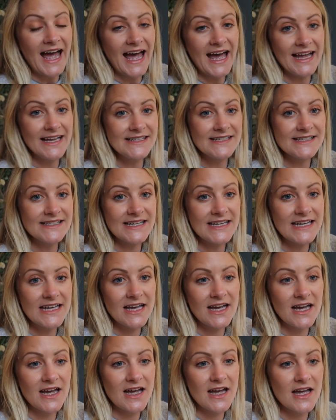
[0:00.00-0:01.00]
And
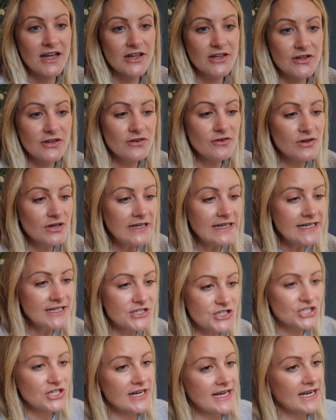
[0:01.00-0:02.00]
you could
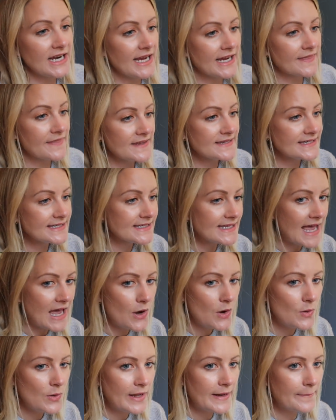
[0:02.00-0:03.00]
literally, like, this is
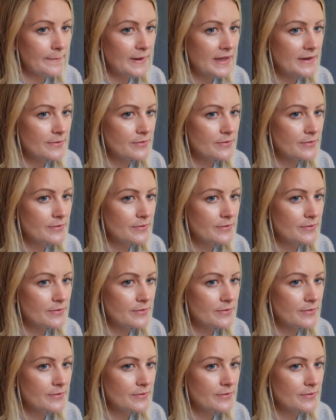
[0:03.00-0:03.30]
how, like,